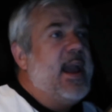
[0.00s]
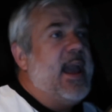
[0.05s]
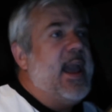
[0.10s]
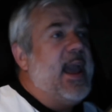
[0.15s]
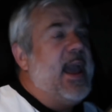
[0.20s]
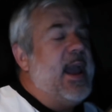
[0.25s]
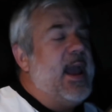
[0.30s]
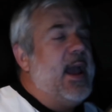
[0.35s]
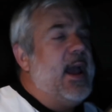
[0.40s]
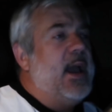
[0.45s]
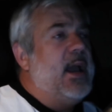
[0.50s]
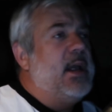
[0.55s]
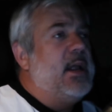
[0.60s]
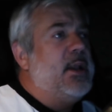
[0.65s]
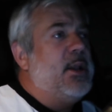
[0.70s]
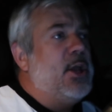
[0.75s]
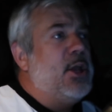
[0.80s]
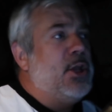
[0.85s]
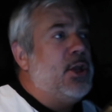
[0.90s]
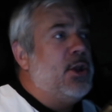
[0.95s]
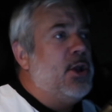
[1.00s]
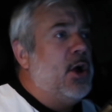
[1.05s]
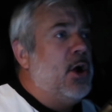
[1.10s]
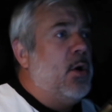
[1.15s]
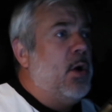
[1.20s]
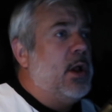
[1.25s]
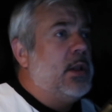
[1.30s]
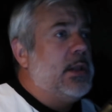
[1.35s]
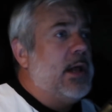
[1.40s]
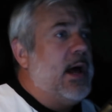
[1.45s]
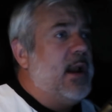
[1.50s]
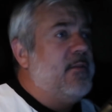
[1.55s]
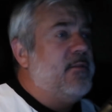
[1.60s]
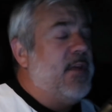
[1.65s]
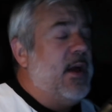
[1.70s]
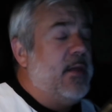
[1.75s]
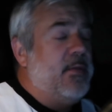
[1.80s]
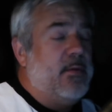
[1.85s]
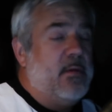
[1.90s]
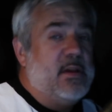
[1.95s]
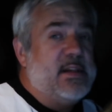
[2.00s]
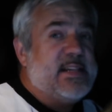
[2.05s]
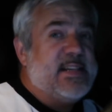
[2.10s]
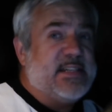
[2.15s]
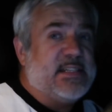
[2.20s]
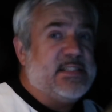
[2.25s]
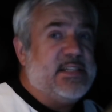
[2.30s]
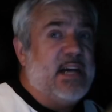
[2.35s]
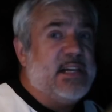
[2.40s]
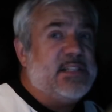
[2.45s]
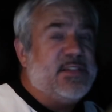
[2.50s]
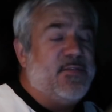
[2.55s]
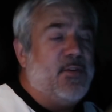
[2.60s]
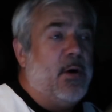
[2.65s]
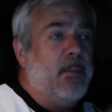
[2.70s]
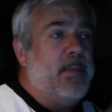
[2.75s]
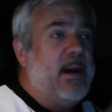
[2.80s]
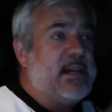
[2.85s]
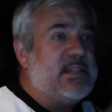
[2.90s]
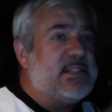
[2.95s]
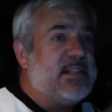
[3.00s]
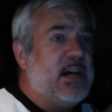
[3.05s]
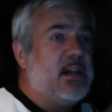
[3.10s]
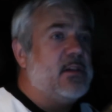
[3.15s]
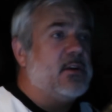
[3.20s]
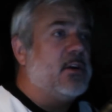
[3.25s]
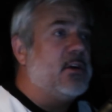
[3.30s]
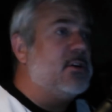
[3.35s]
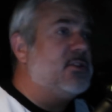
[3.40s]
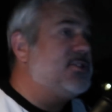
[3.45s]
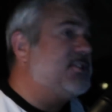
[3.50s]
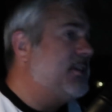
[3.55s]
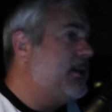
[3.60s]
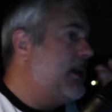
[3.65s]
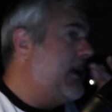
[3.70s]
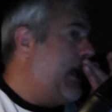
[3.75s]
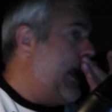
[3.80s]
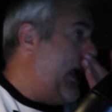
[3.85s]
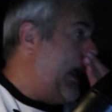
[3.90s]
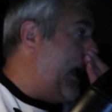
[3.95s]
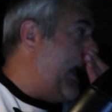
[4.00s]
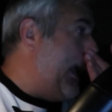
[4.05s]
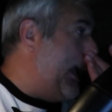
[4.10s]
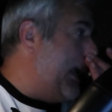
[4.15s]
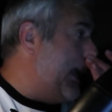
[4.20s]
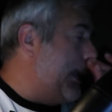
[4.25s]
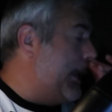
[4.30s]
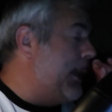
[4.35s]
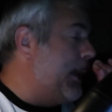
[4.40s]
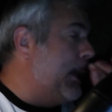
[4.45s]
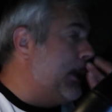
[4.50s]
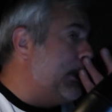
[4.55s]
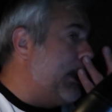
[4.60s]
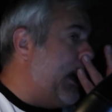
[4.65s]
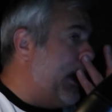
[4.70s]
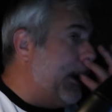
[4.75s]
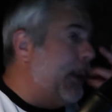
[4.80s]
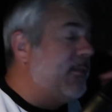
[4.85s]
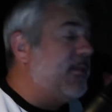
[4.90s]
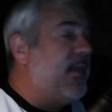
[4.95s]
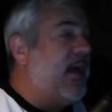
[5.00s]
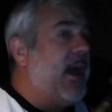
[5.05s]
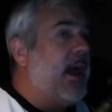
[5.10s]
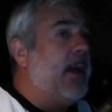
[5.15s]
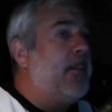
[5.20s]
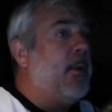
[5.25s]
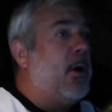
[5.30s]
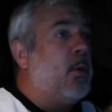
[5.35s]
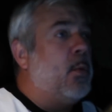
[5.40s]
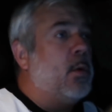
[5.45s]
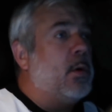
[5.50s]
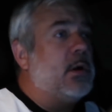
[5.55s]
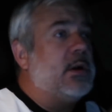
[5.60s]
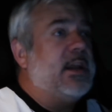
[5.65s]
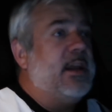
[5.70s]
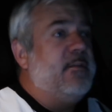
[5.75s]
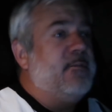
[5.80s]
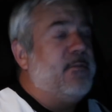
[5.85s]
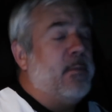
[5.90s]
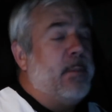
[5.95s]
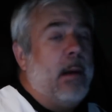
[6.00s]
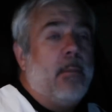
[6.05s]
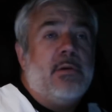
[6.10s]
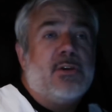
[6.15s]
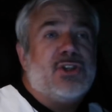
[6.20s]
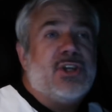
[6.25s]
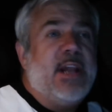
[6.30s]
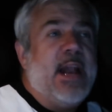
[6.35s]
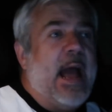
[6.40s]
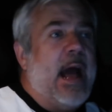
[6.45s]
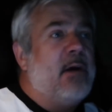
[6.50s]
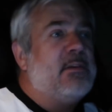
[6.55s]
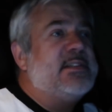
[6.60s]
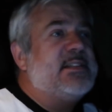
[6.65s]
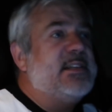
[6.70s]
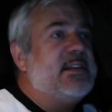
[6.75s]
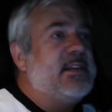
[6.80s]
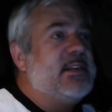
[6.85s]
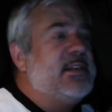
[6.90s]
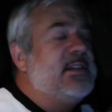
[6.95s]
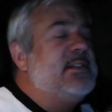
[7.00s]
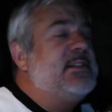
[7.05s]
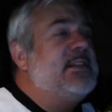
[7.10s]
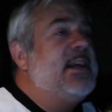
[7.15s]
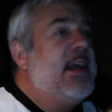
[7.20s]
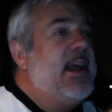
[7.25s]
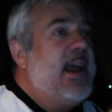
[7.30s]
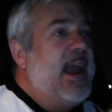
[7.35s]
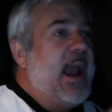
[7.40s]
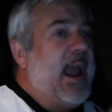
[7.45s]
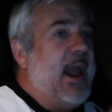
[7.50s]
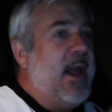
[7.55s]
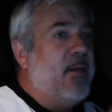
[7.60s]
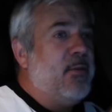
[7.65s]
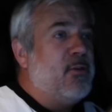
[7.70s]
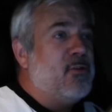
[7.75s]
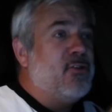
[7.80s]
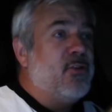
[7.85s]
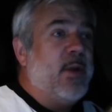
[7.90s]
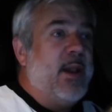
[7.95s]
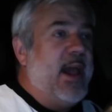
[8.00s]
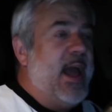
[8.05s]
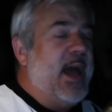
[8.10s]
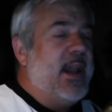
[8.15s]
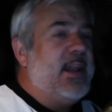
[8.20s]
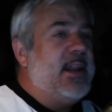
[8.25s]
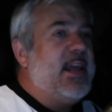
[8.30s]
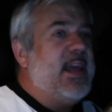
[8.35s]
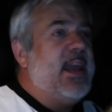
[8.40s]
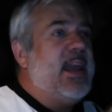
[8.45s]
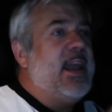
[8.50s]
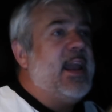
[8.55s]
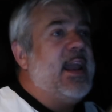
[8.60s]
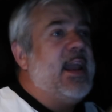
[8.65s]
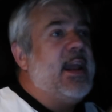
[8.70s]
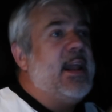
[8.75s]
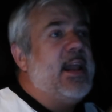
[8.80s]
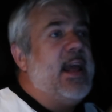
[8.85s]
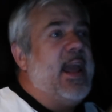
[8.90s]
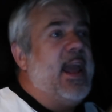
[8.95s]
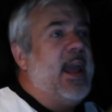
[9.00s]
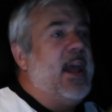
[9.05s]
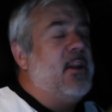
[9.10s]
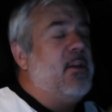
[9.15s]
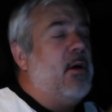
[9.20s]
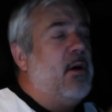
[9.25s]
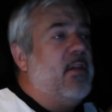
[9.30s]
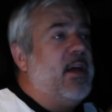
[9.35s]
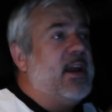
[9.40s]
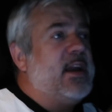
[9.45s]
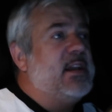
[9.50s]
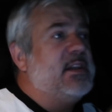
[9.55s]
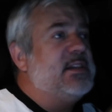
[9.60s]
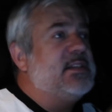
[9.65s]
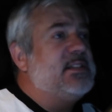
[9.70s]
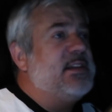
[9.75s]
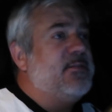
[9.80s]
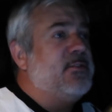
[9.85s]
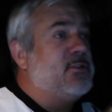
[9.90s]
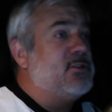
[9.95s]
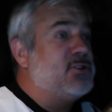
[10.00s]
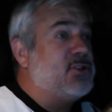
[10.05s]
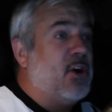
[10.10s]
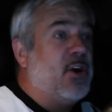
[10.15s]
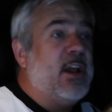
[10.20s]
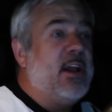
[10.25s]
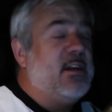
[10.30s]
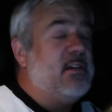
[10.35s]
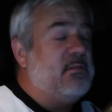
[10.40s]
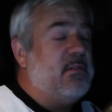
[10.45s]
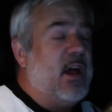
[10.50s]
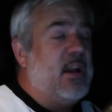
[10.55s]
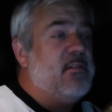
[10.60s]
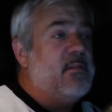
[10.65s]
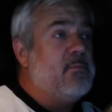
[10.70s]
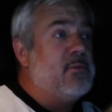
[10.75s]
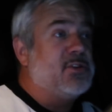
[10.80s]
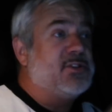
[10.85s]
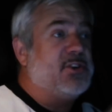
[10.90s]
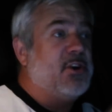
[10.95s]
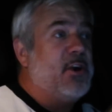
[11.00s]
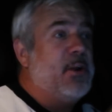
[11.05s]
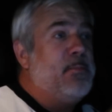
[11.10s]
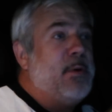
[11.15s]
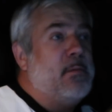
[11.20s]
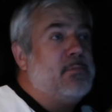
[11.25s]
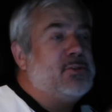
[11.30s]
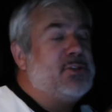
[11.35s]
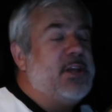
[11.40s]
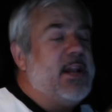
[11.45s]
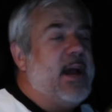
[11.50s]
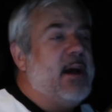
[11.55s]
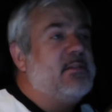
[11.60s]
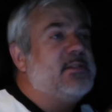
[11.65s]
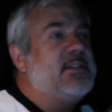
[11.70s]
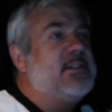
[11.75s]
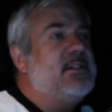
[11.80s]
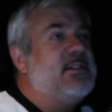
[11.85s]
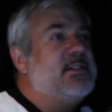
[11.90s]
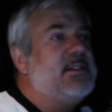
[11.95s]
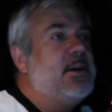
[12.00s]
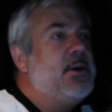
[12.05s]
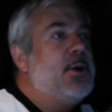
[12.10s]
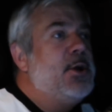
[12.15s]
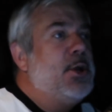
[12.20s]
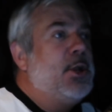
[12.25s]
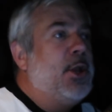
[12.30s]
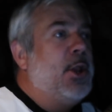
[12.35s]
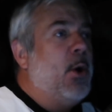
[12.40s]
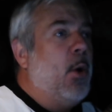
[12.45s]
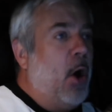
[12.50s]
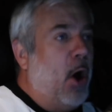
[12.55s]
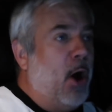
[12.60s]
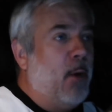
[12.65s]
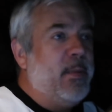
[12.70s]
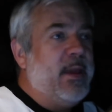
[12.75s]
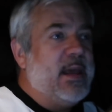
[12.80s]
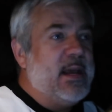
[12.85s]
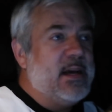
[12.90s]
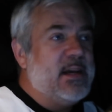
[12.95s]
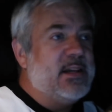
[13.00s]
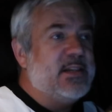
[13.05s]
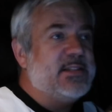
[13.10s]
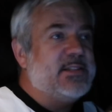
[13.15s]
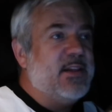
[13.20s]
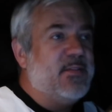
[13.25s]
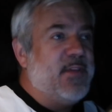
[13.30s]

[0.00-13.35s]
and, you know, a lot of successful bestsellers. And a lot of them are working for publishing houses and they're doing editing and all that kind of stuff. They're starting, a lot of them are starting publishing houses, you know, all because